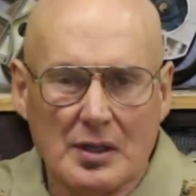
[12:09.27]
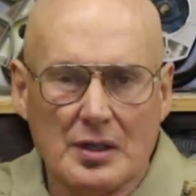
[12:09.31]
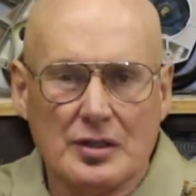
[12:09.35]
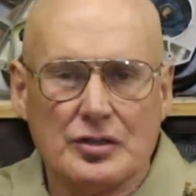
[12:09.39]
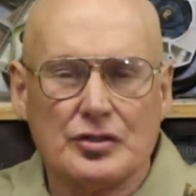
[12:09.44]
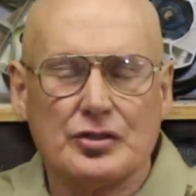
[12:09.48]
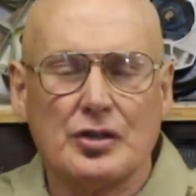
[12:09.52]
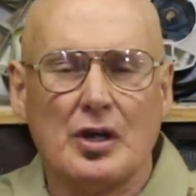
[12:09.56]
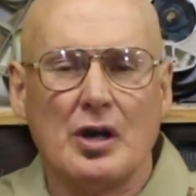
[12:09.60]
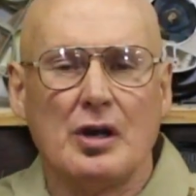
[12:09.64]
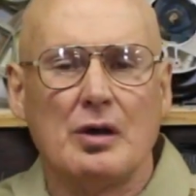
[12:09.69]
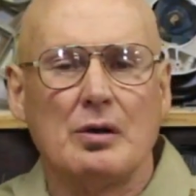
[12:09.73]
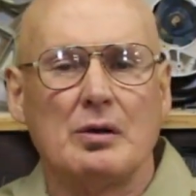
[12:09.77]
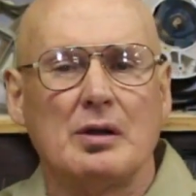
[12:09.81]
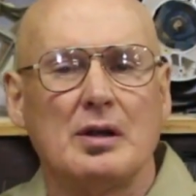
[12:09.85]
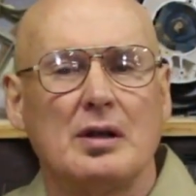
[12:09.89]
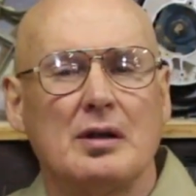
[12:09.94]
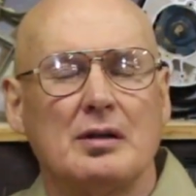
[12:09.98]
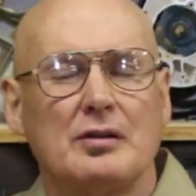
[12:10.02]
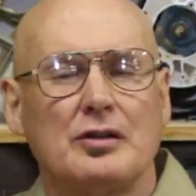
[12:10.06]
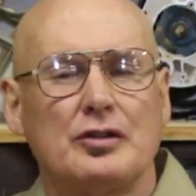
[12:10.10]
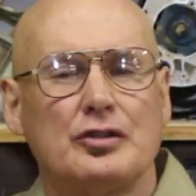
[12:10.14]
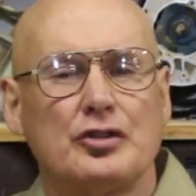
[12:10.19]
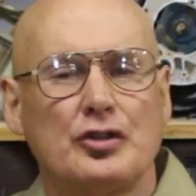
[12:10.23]
So
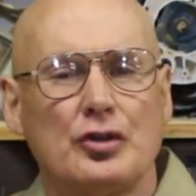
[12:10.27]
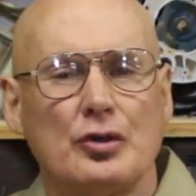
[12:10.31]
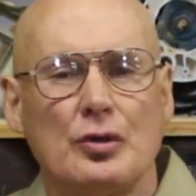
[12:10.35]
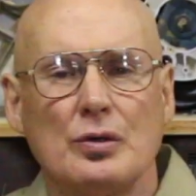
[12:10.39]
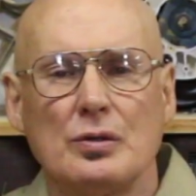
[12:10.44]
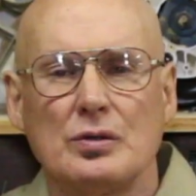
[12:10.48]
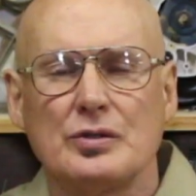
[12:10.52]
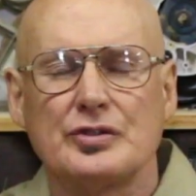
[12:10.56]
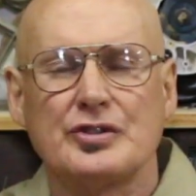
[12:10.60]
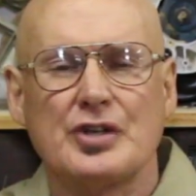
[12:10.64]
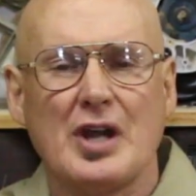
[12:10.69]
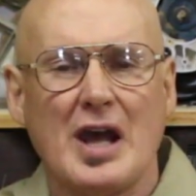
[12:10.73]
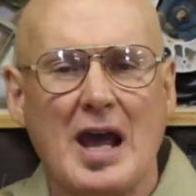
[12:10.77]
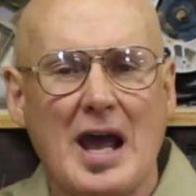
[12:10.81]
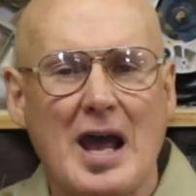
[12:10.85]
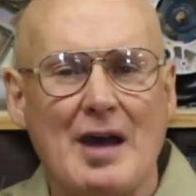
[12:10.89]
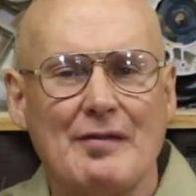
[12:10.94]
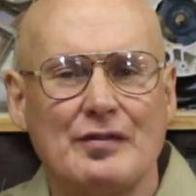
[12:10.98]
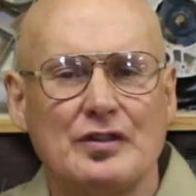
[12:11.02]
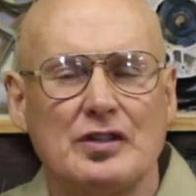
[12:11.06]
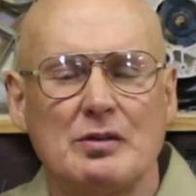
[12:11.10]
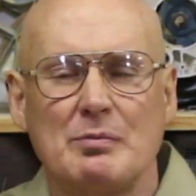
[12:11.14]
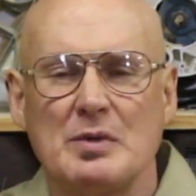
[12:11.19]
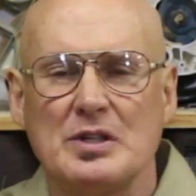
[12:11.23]
tools
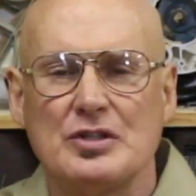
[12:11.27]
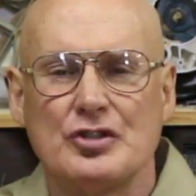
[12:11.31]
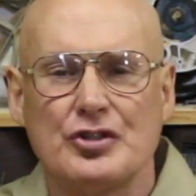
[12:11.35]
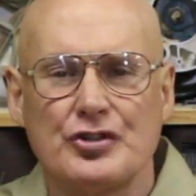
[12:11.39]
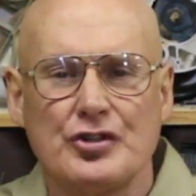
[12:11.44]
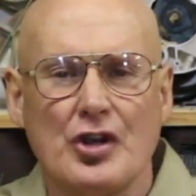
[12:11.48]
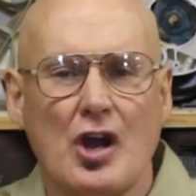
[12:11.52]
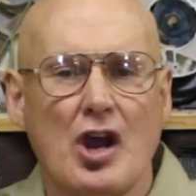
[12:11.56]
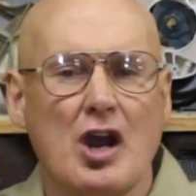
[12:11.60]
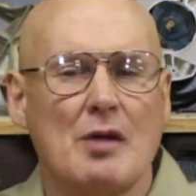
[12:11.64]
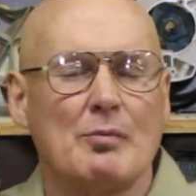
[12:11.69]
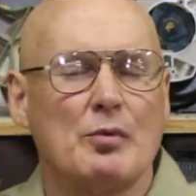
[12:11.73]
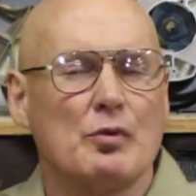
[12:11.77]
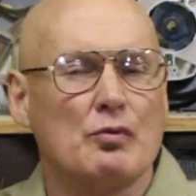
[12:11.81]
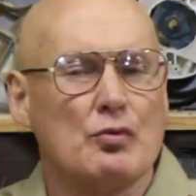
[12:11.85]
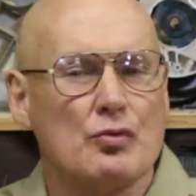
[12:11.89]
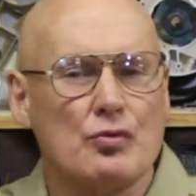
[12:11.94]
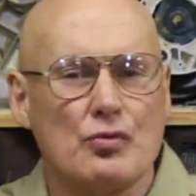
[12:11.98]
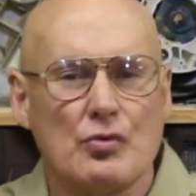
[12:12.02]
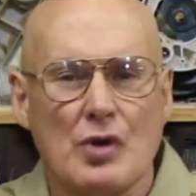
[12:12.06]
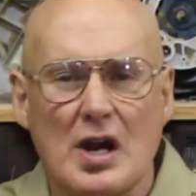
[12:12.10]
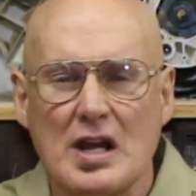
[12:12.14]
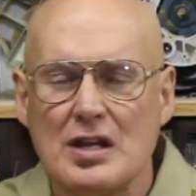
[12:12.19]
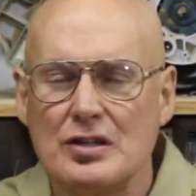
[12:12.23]
have to be sharp,
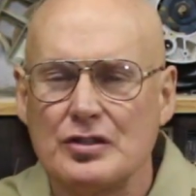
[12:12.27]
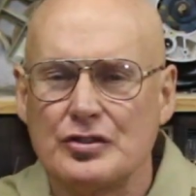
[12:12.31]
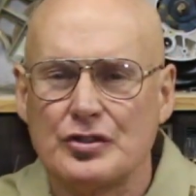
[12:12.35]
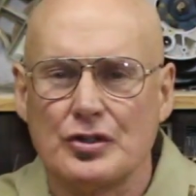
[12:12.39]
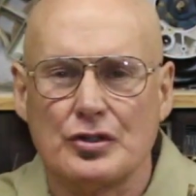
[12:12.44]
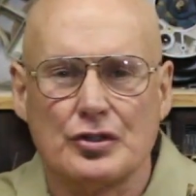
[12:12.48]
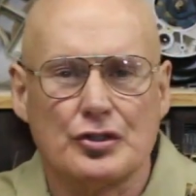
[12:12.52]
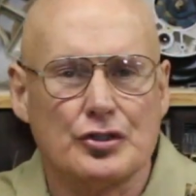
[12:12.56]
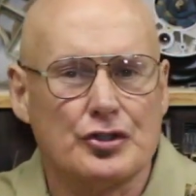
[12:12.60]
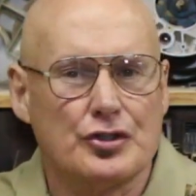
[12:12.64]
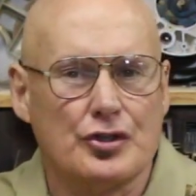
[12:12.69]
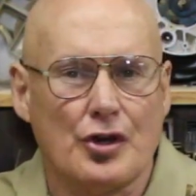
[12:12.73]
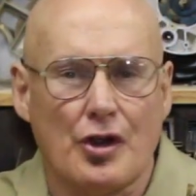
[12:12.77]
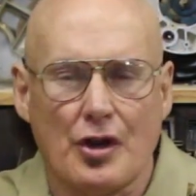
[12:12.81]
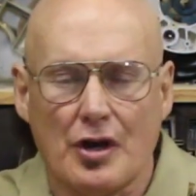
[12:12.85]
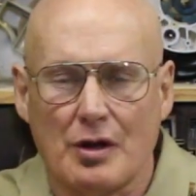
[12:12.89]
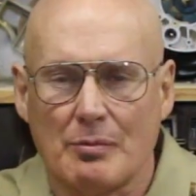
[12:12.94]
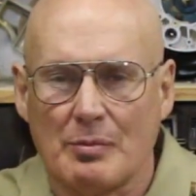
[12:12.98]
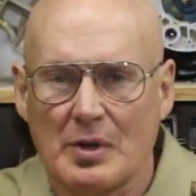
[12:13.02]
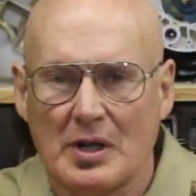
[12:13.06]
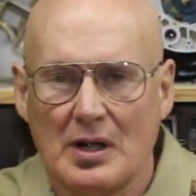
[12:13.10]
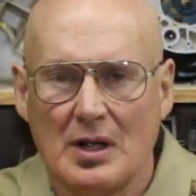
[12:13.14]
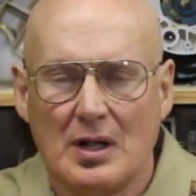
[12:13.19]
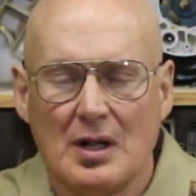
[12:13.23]
razor
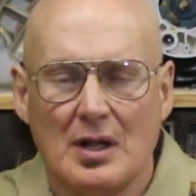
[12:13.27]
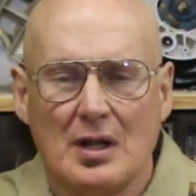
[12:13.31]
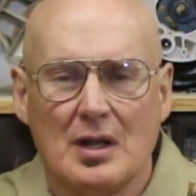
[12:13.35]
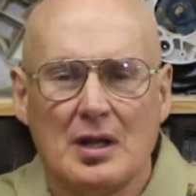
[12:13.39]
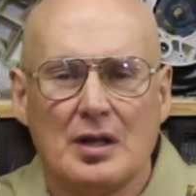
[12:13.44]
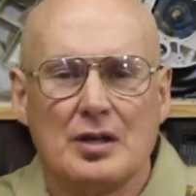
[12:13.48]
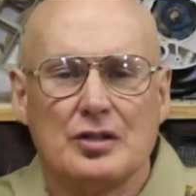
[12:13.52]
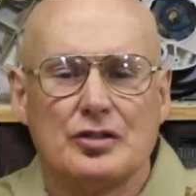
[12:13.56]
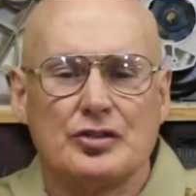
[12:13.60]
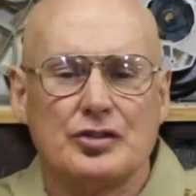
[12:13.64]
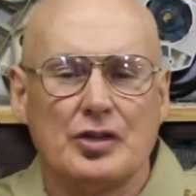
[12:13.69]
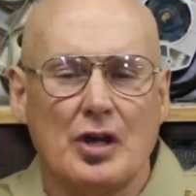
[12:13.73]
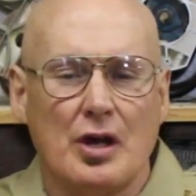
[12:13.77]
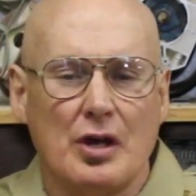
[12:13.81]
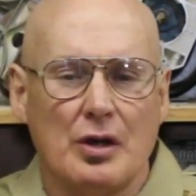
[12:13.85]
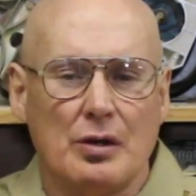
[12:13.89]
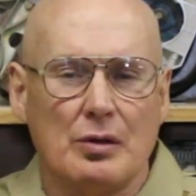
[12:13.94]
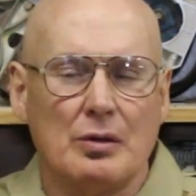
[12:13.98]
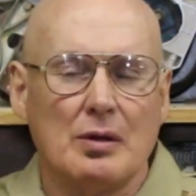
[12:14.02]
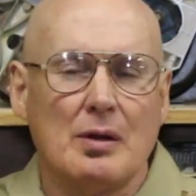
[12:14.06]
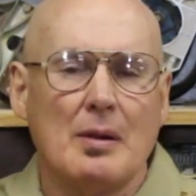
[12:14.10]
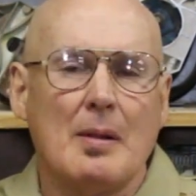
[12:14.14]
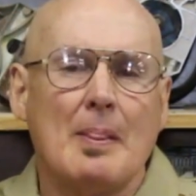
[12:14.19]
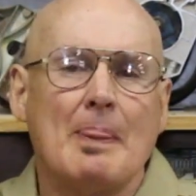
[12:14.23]
sharp.
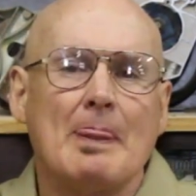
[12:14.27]
So